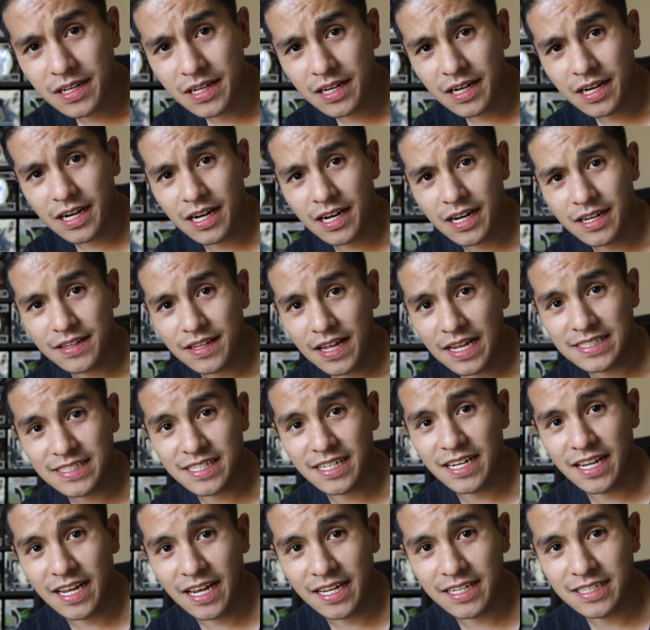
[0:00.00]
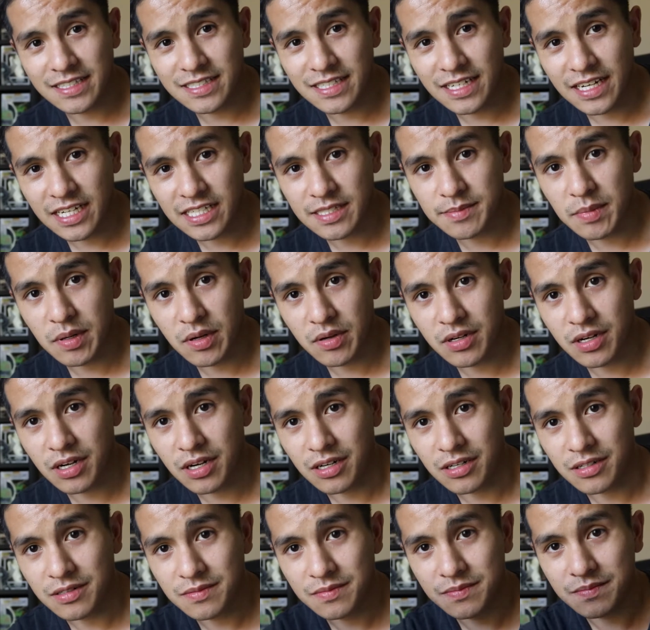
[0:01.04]
that's gonna end today's mail
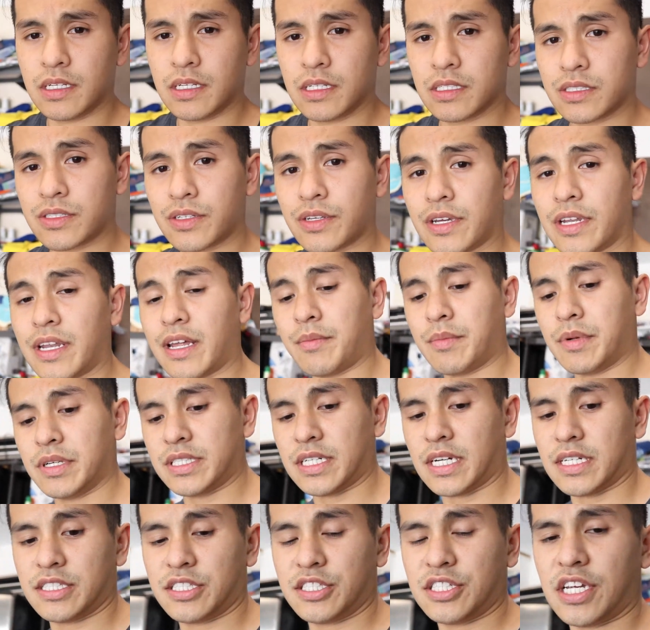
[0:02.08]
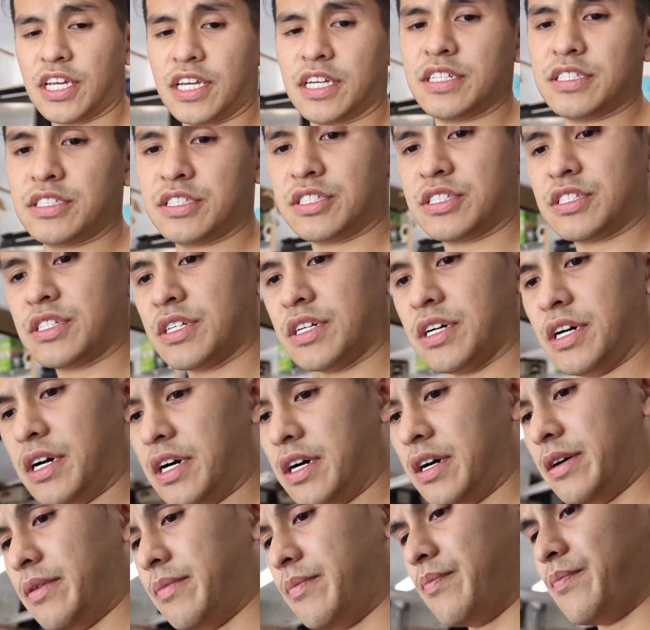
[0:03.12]
call. So yeah, not much has changed.
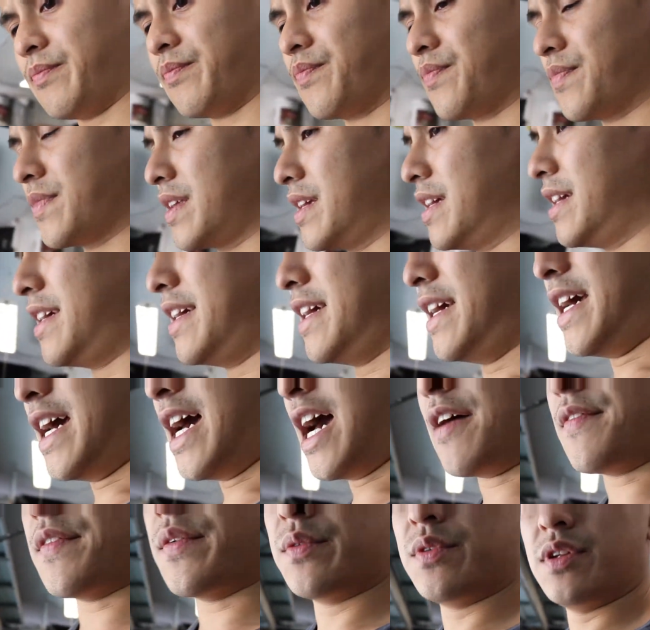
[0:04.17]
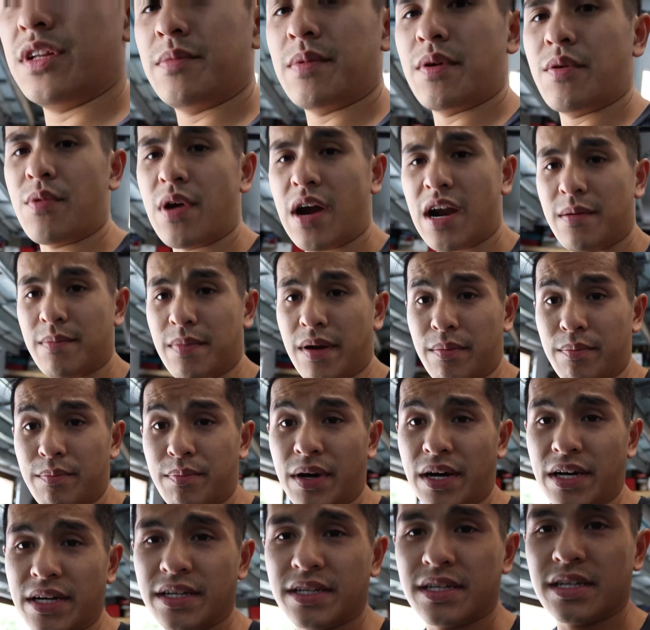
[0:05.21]
Haven't really been riding my
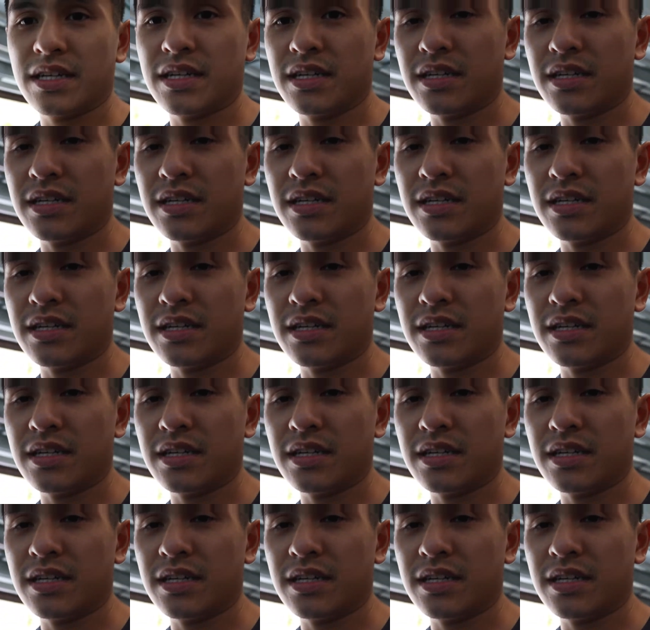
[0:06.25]
bike.